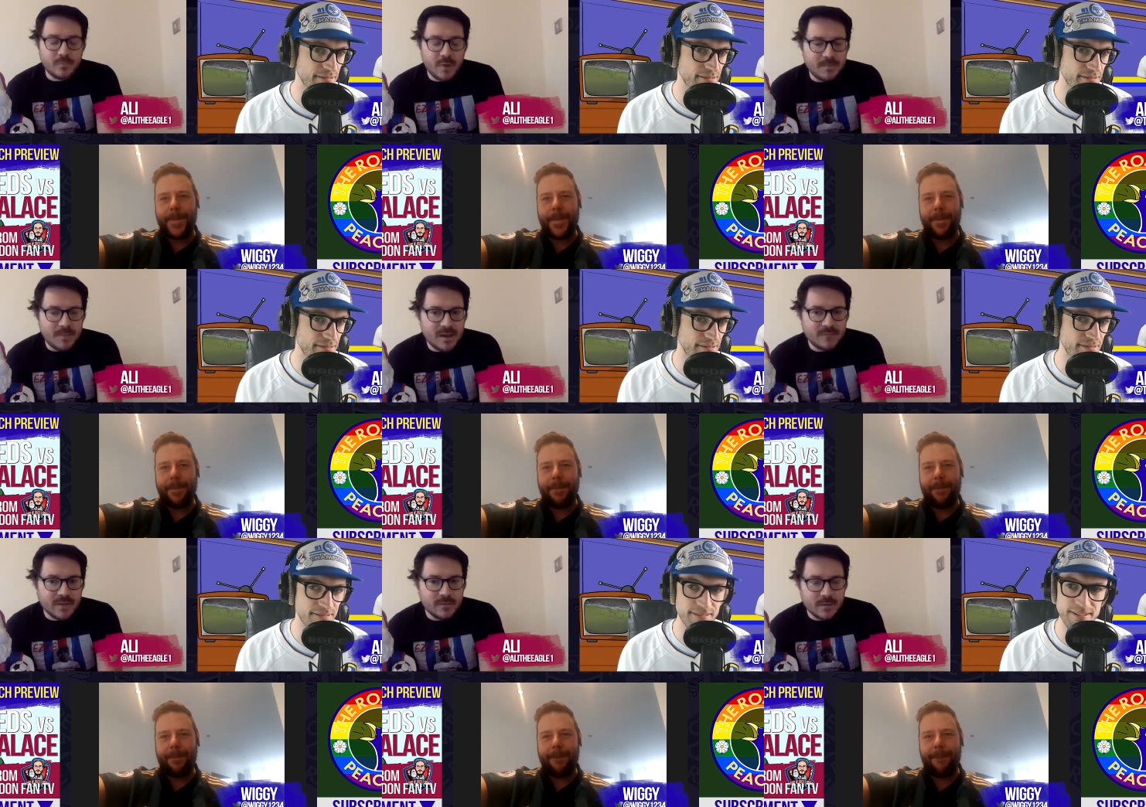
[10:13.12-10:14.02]
Speaker 1: won't
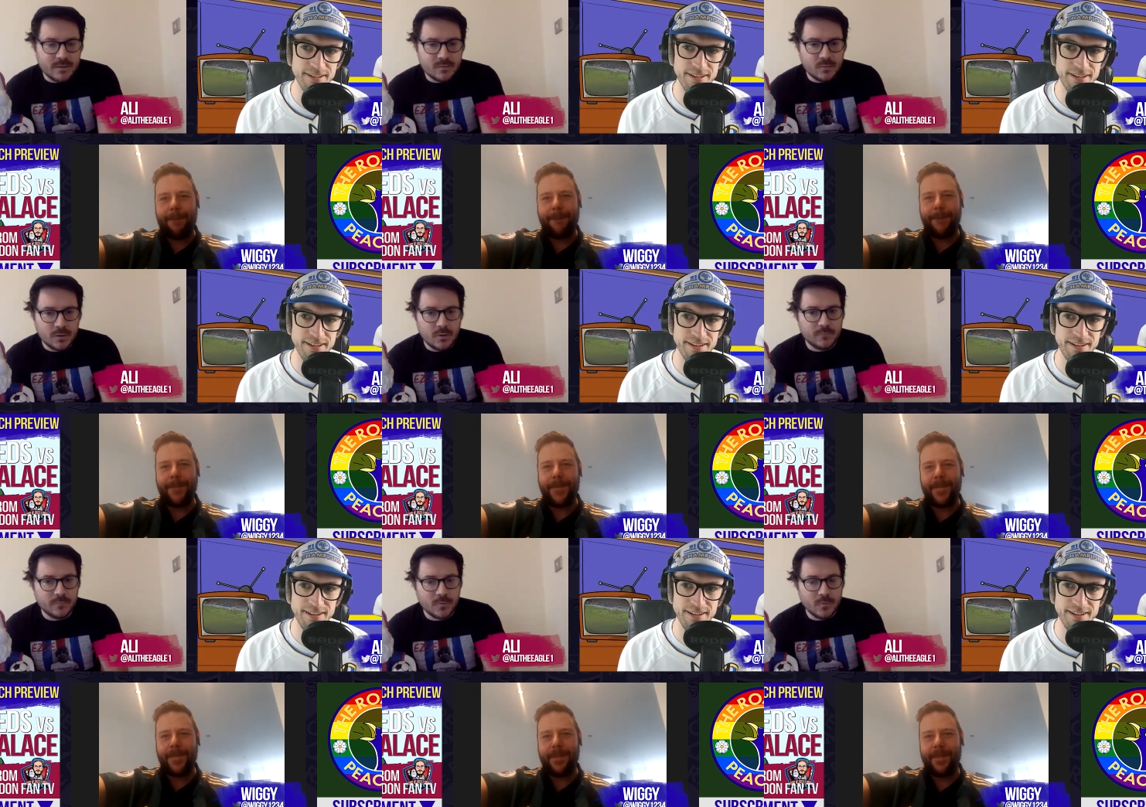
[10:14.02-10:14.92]
surprise Palace fans that he
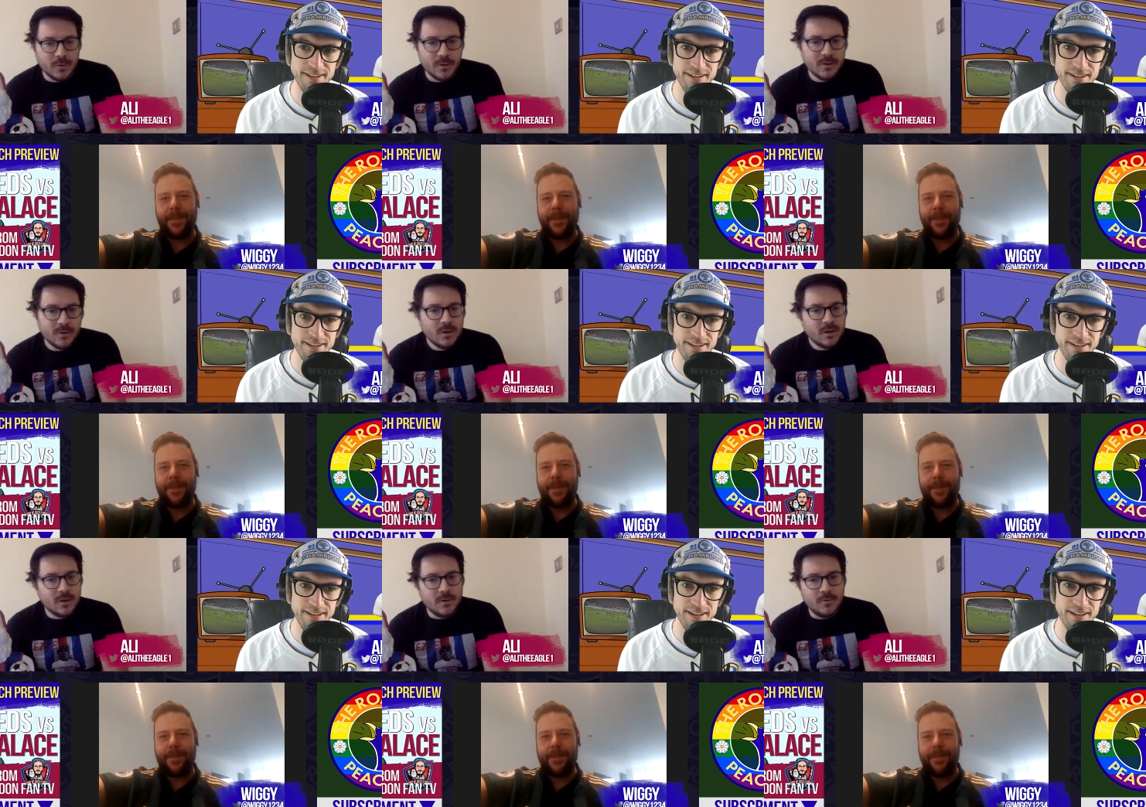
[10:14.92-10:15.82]
scored a goal from a corner.
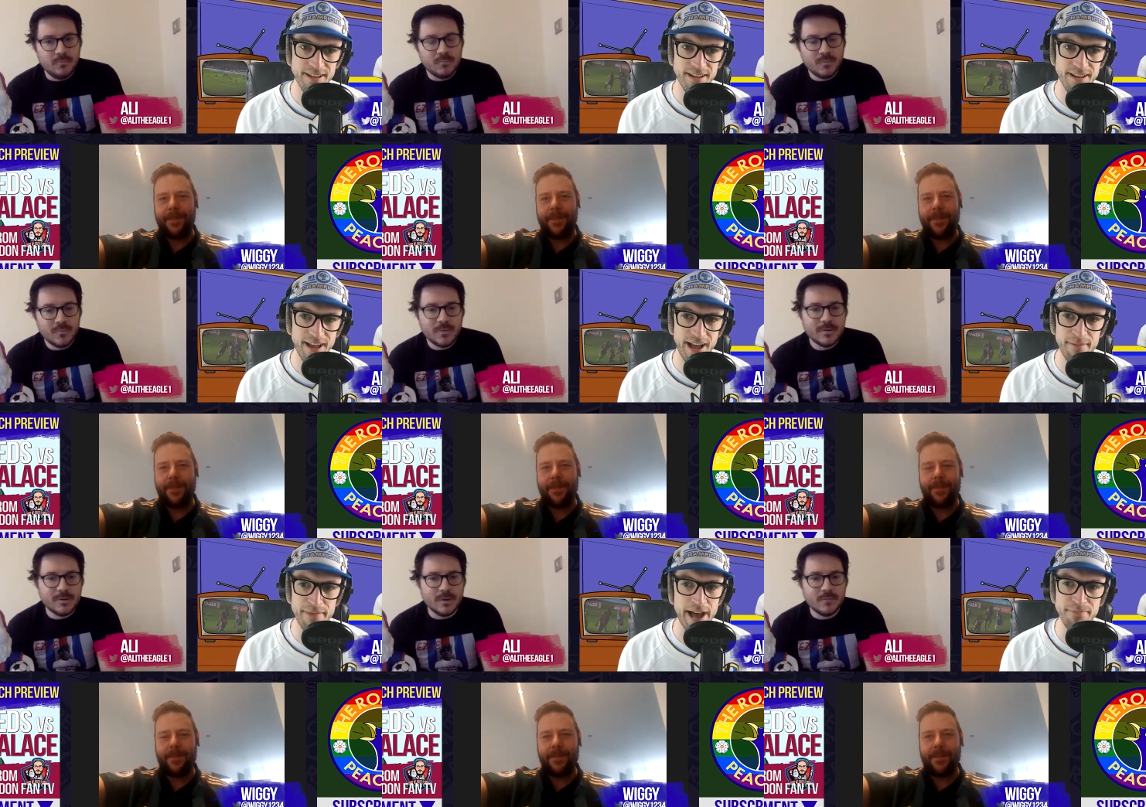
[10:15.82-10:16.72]

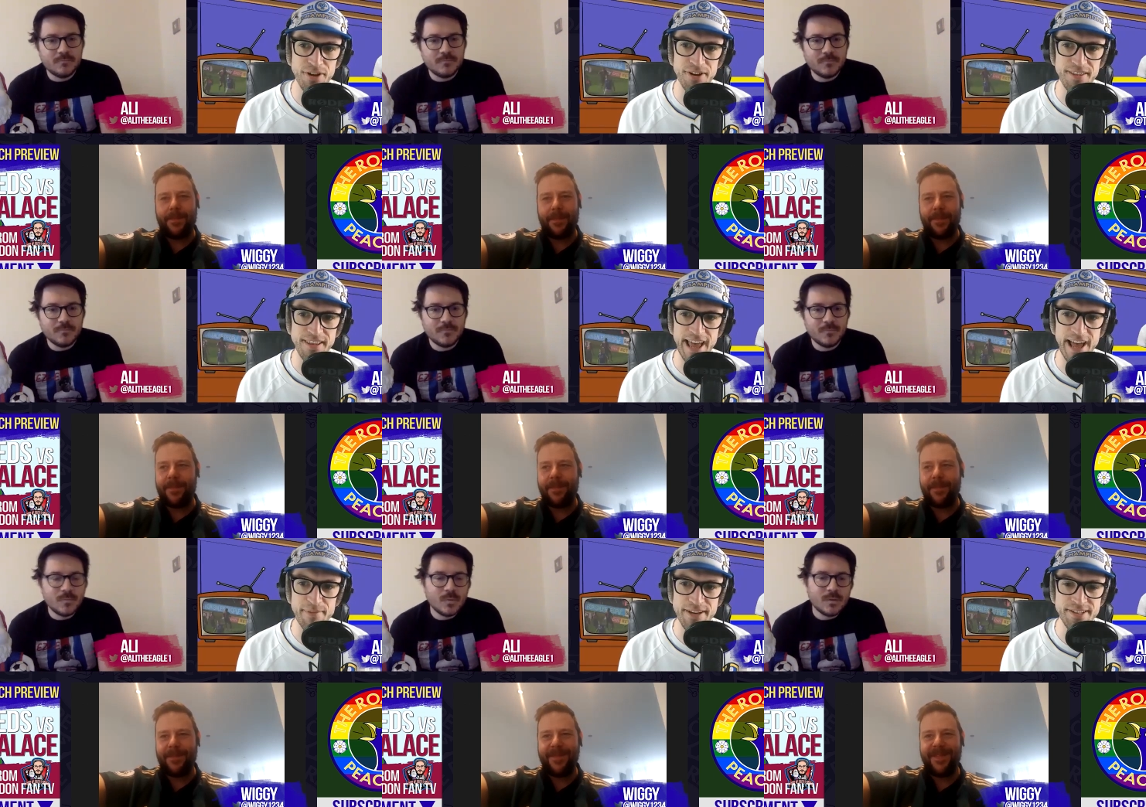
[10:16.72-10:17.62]
Speaker 2: I'm I'm good in the air,
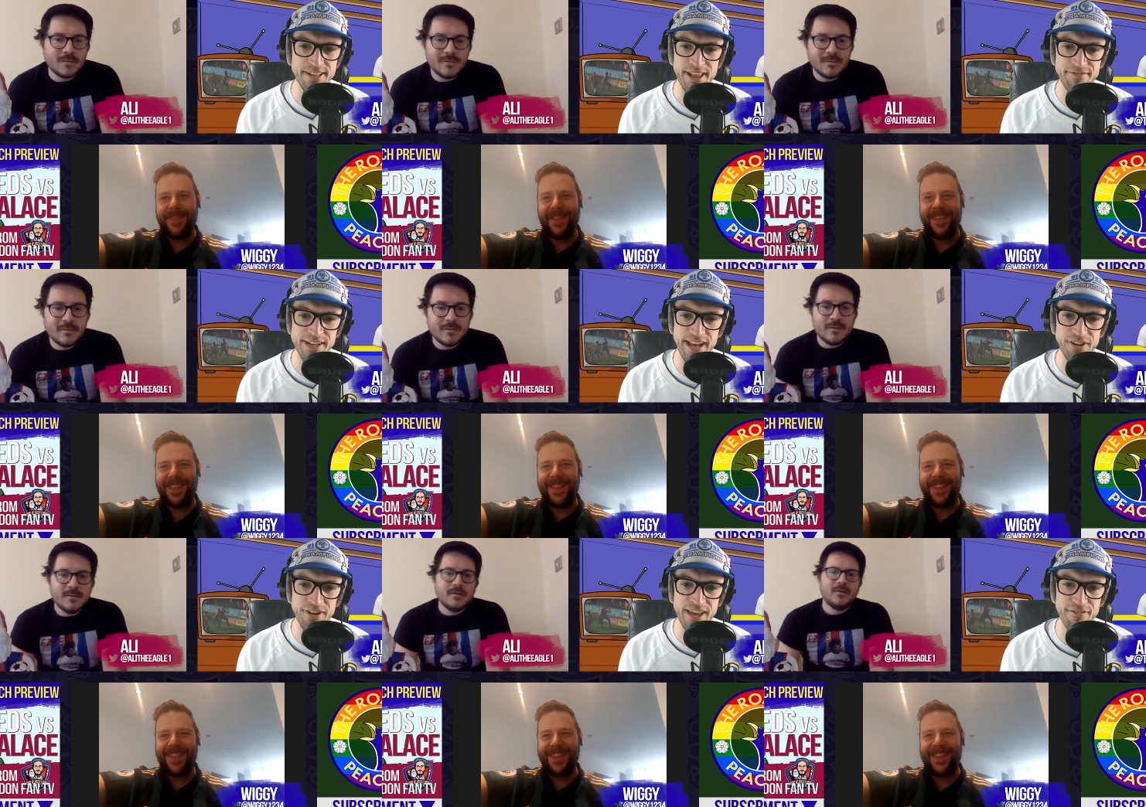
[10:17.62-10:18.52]
but you still have to get
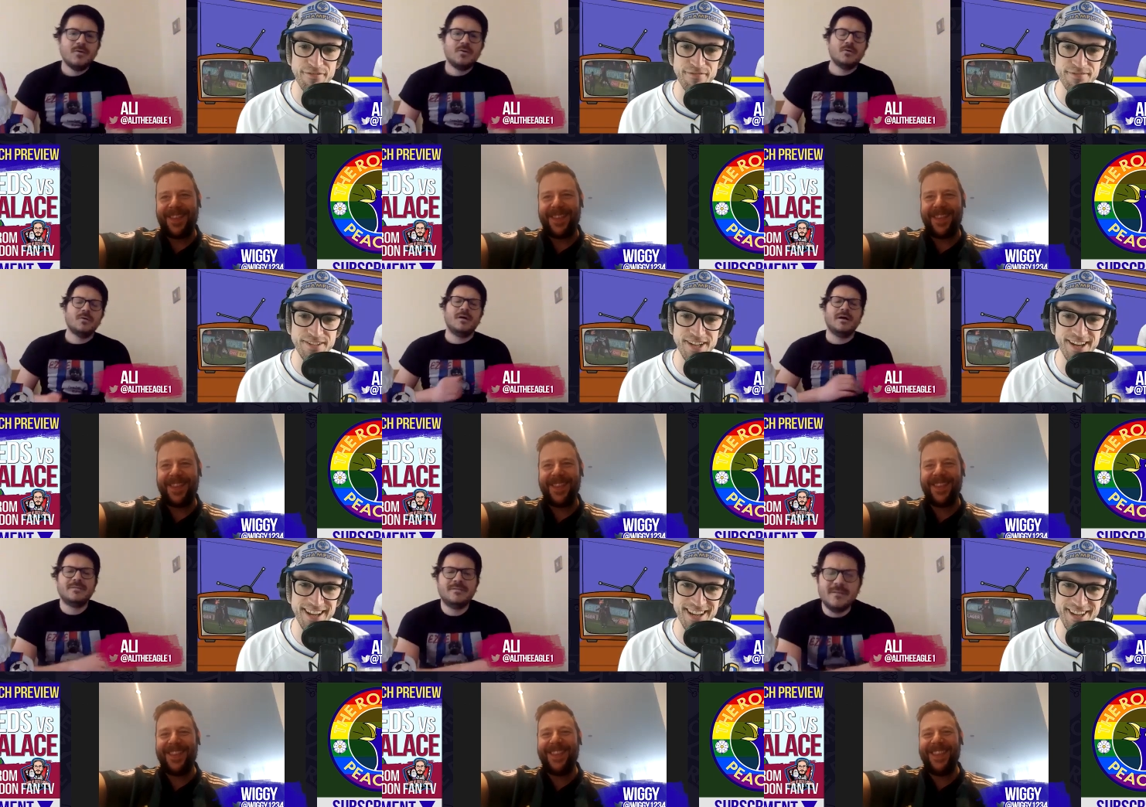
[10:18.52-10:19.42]
lucky. To,
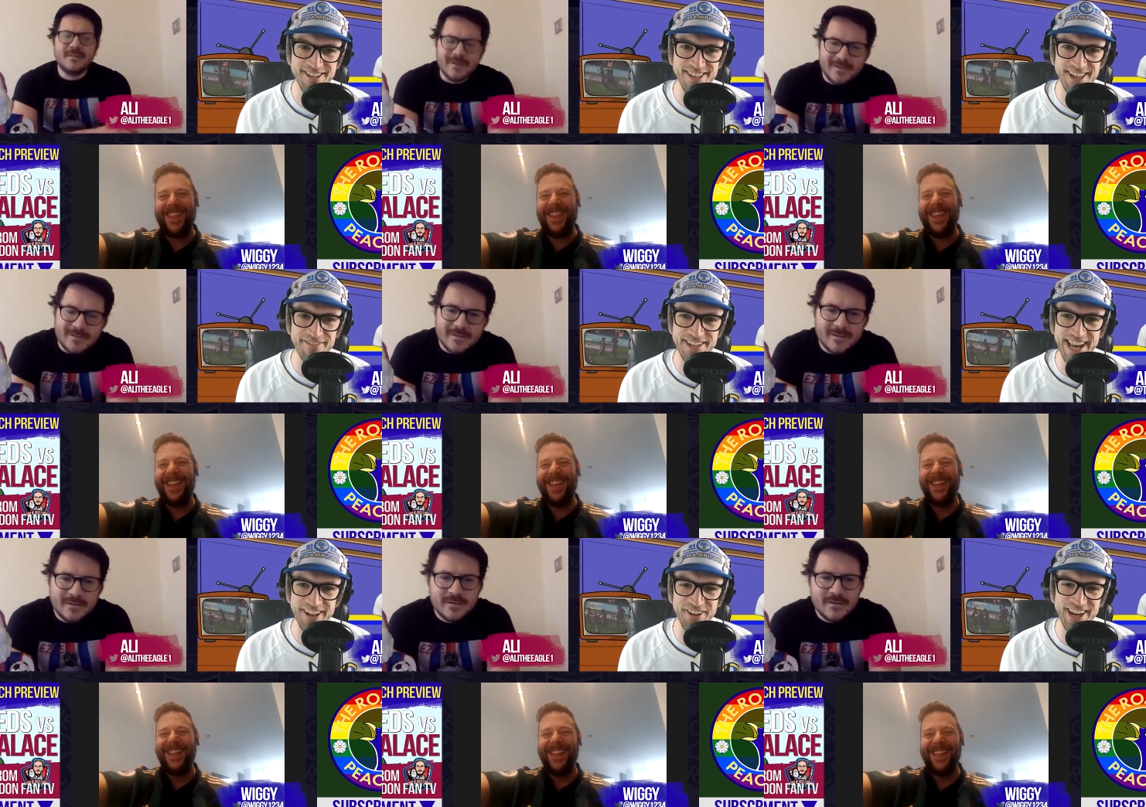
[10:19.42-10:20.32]
you still have to
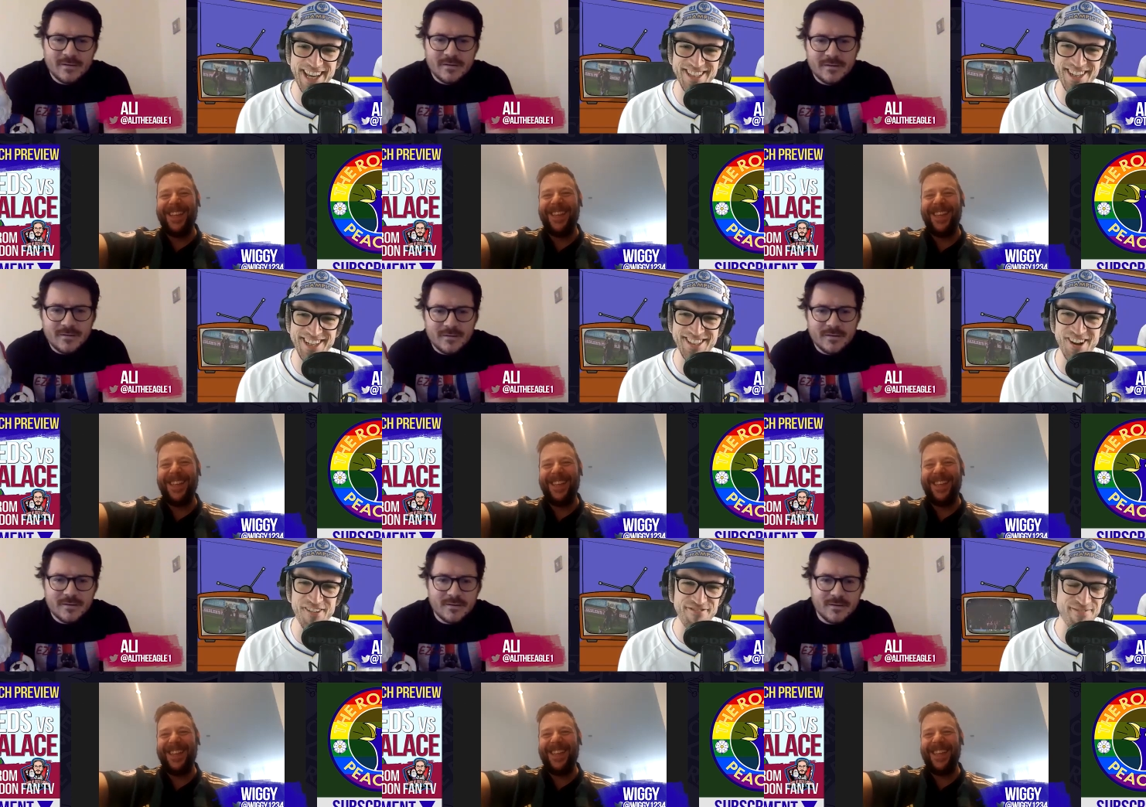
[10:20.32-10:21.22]
get lucky to
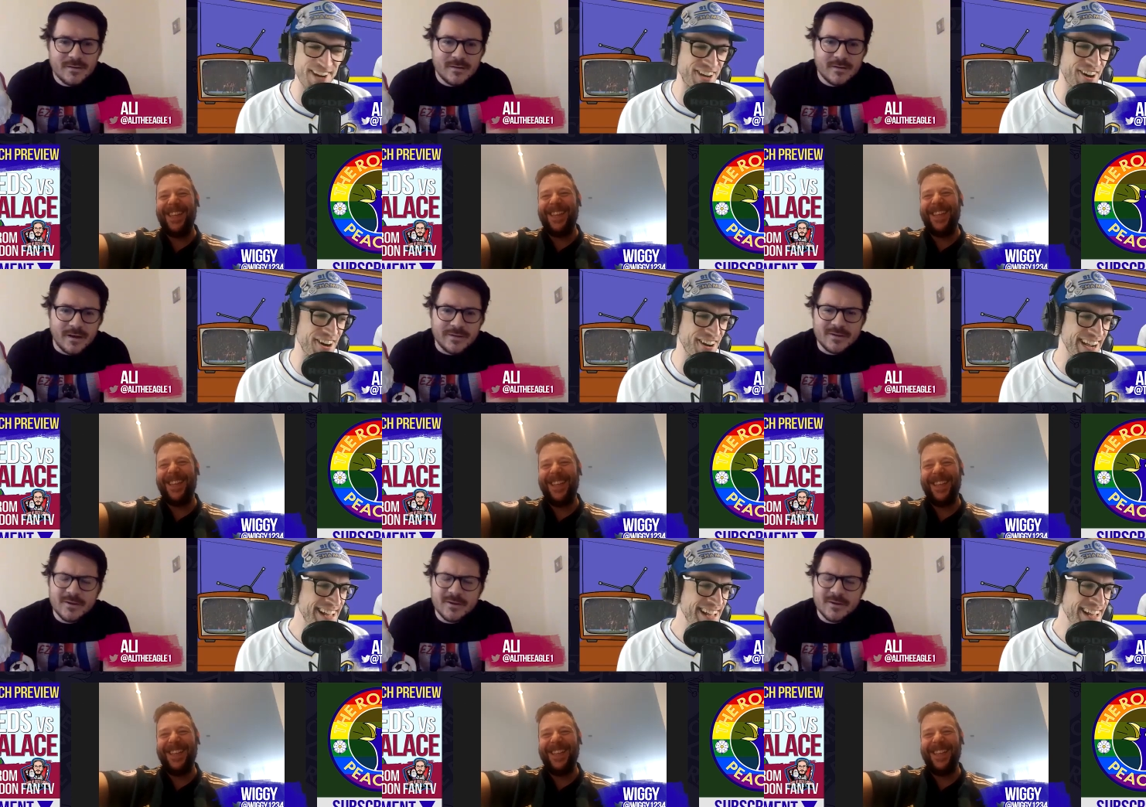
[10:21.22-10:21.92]
score from a corner.